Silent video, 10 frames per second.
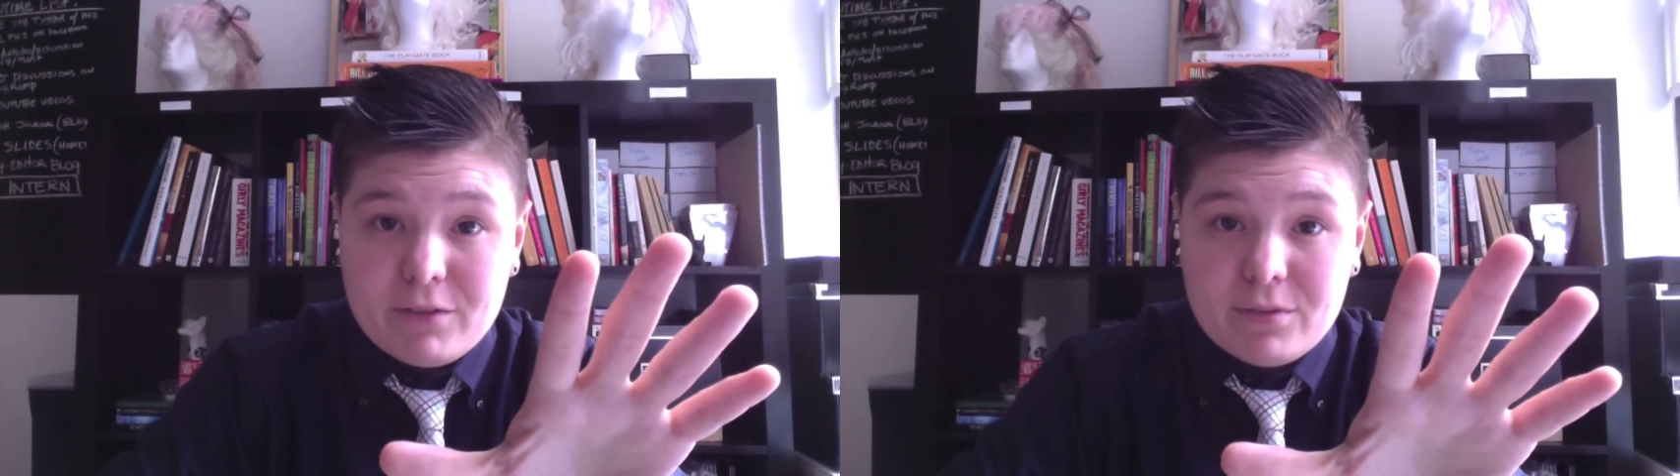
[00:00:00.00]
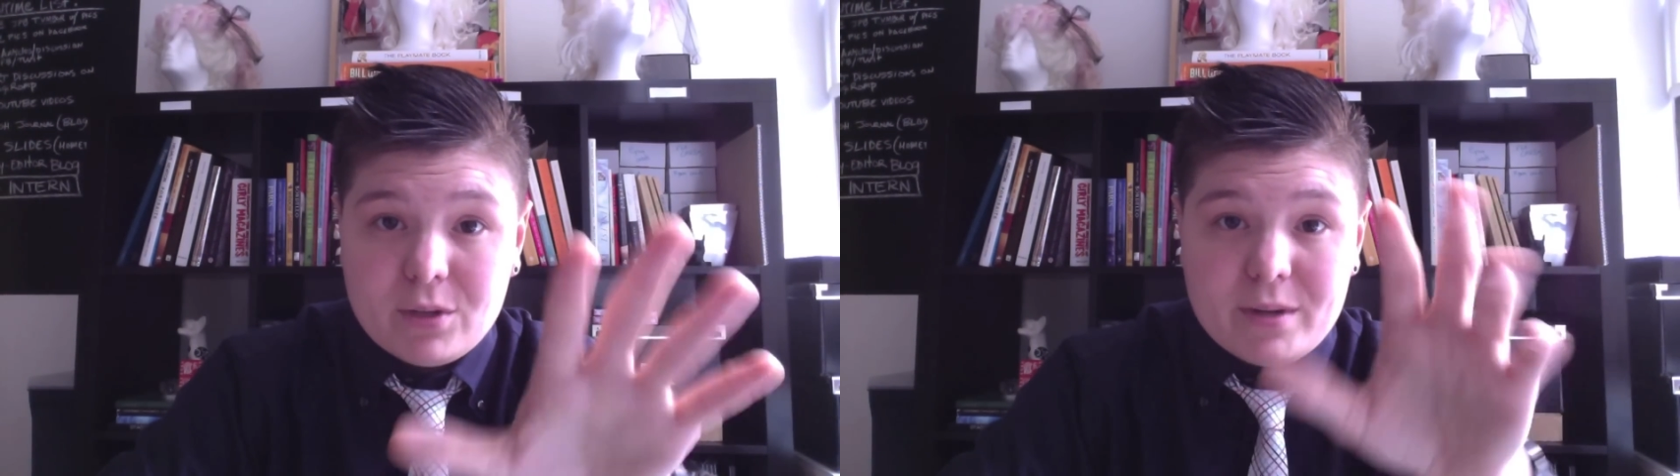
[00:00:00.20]

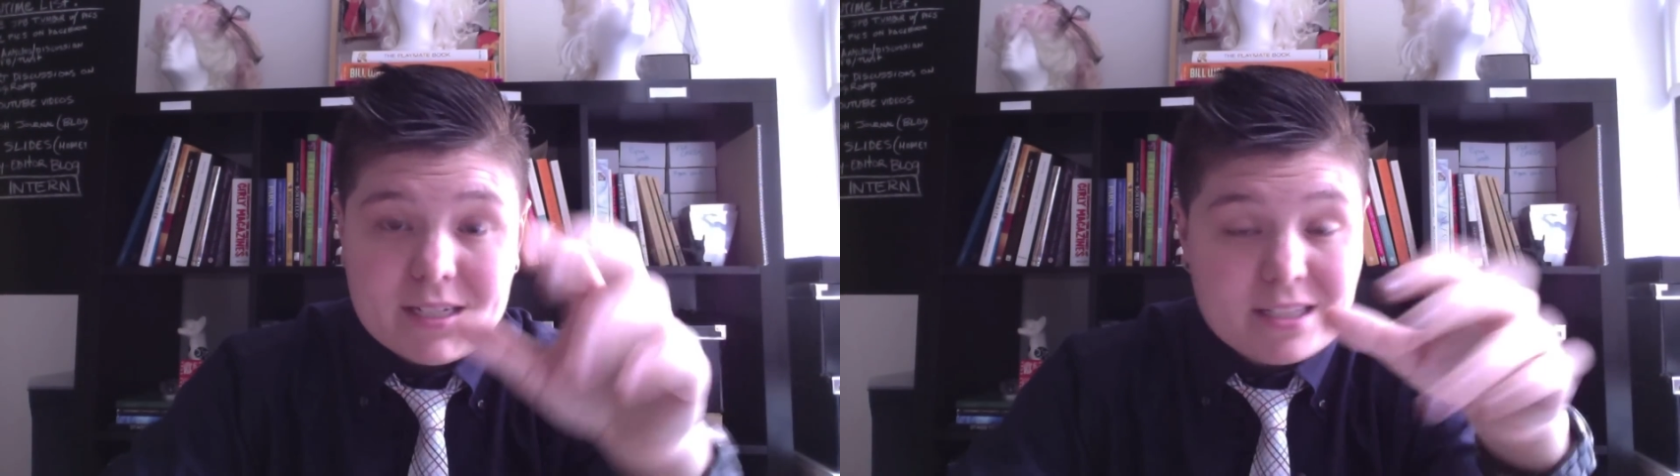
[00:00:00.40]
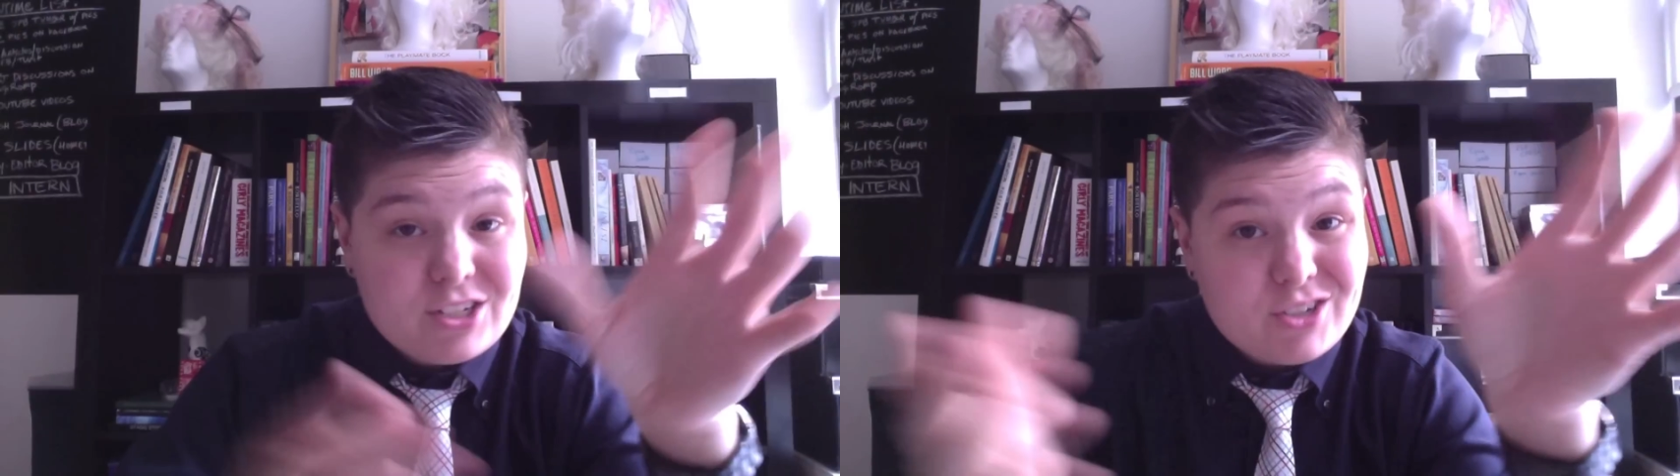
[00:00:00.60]
buffalo
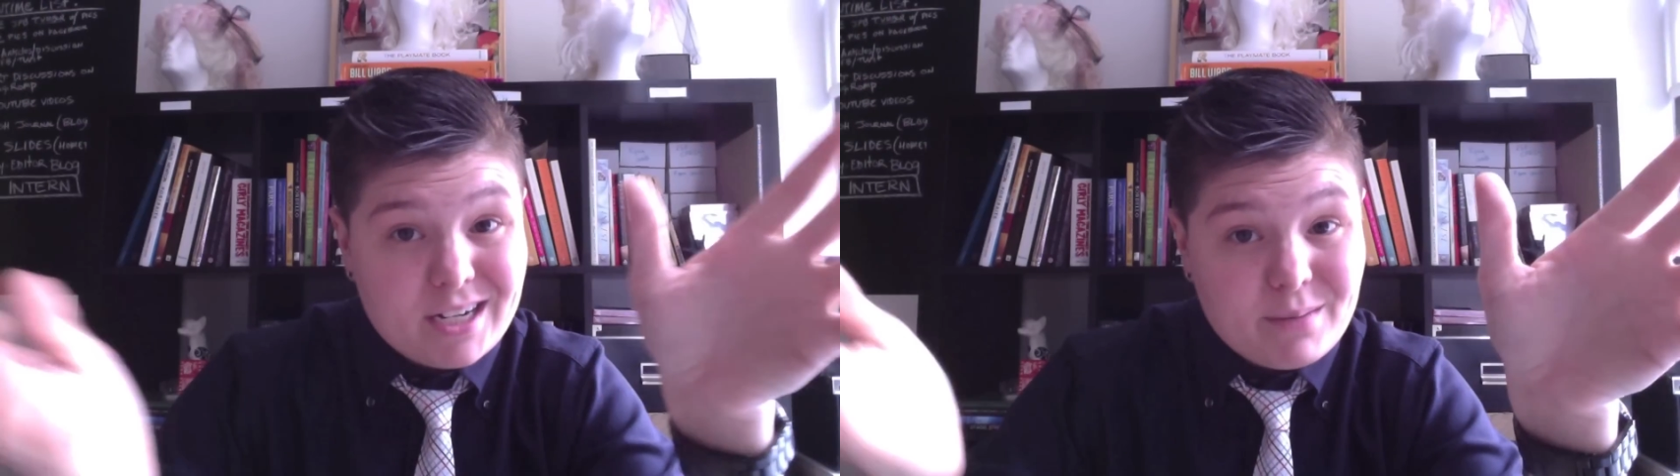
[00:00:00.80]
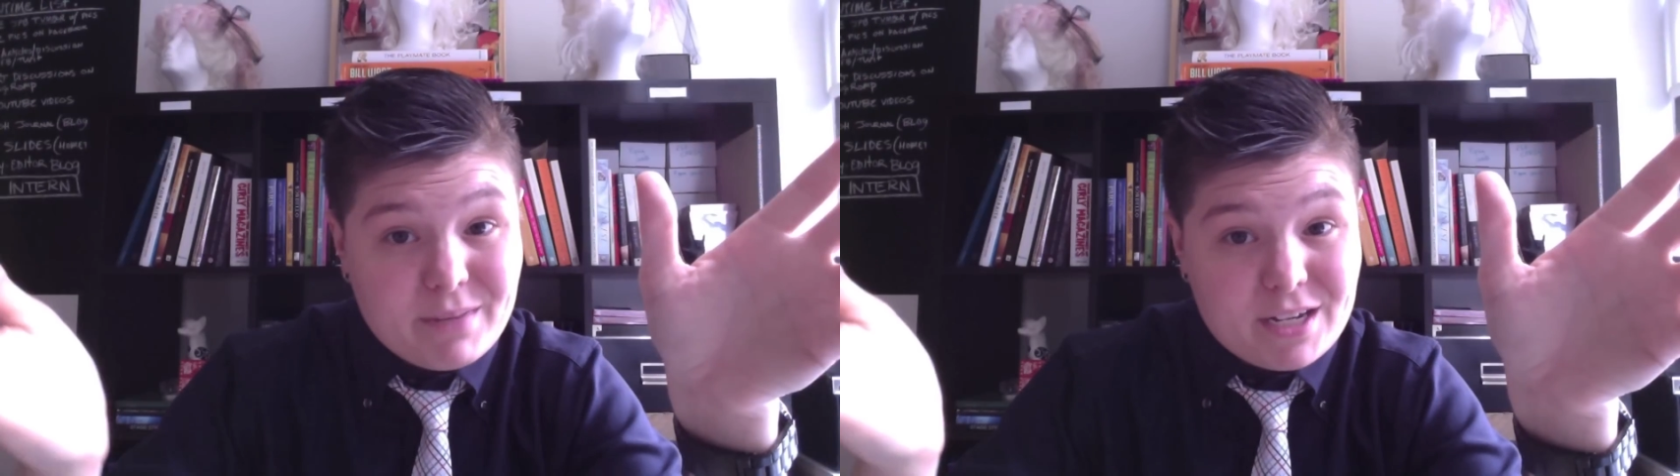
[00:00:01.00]
wings and then
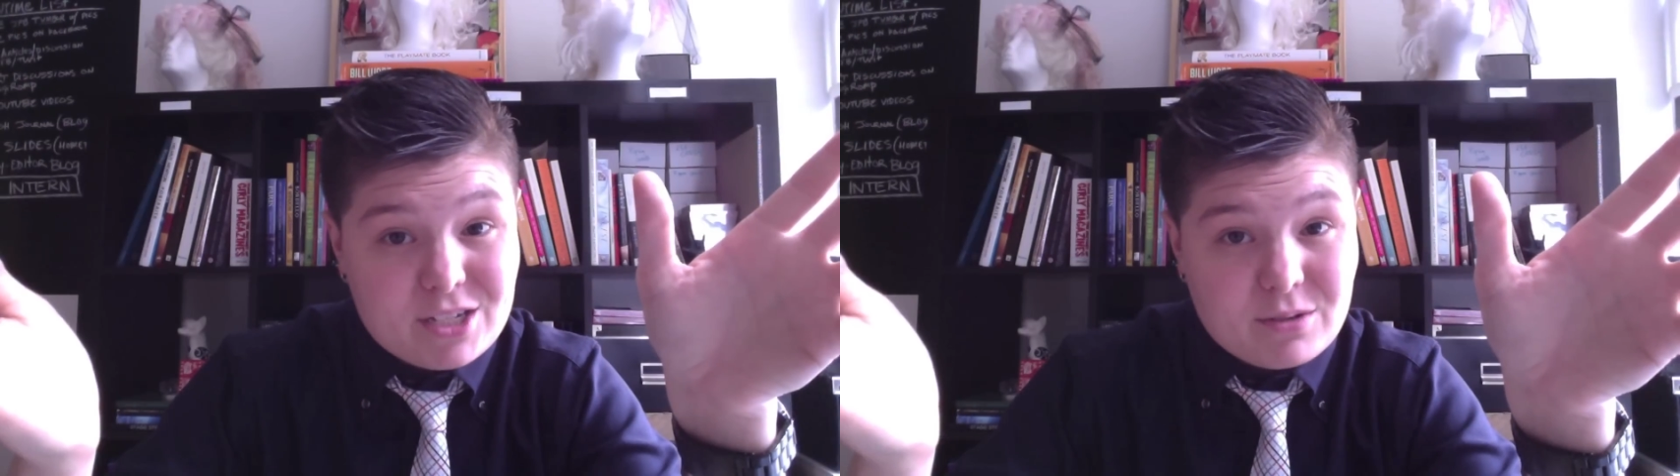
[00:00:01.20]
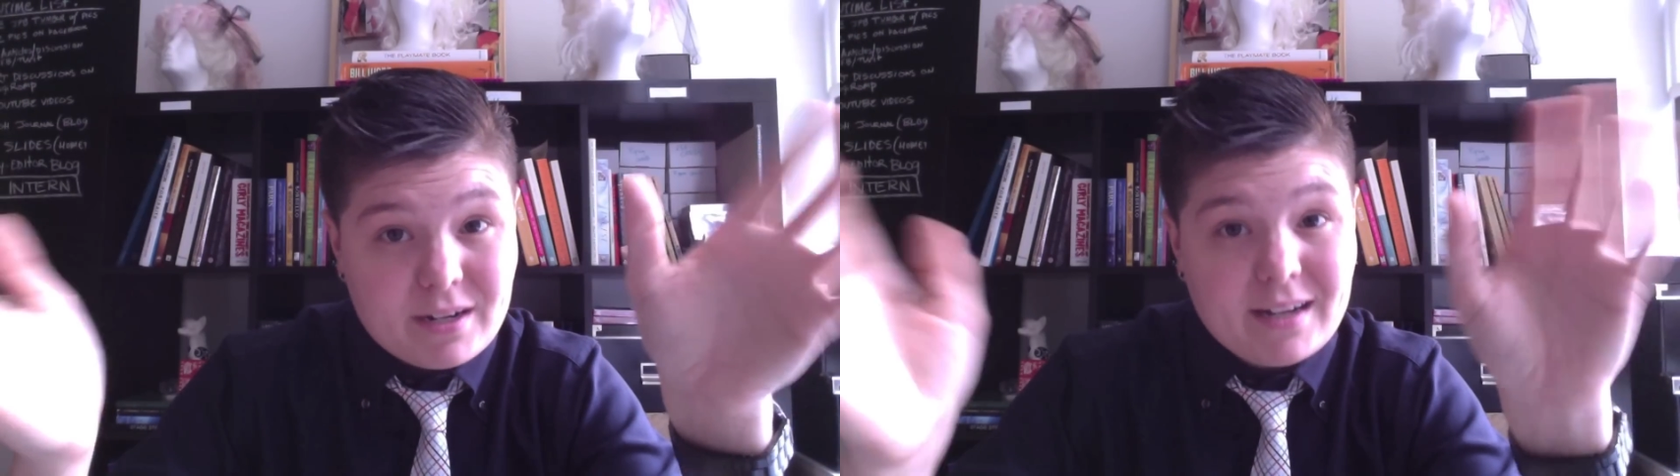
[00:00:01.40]
tried to
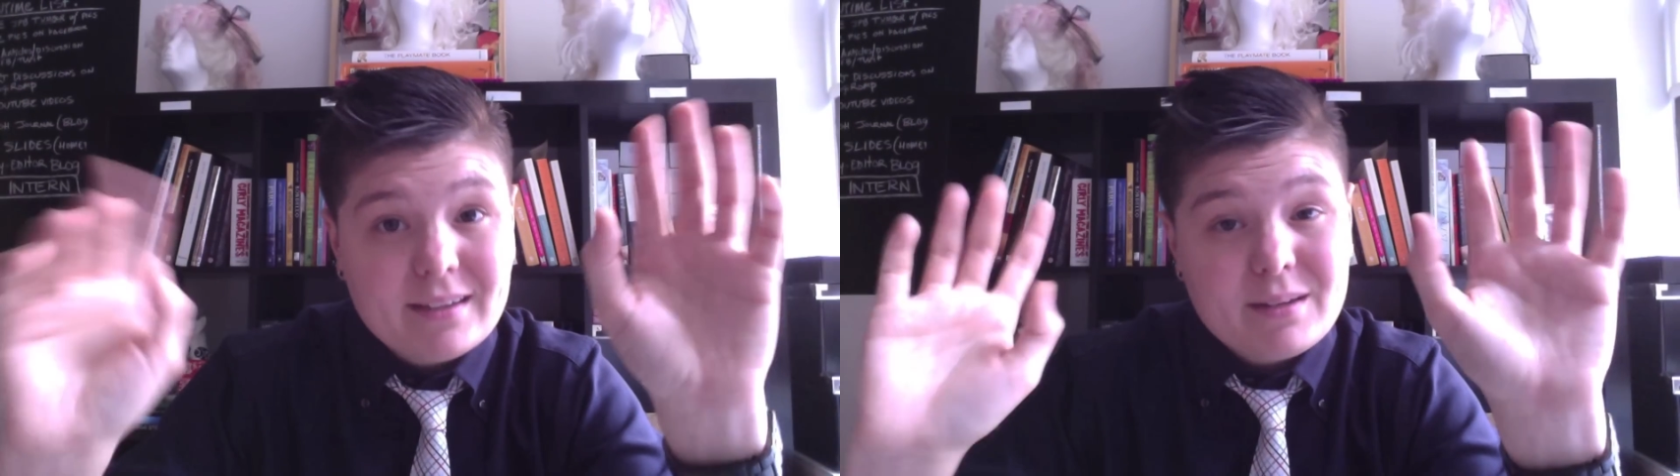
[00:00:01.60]
mess around,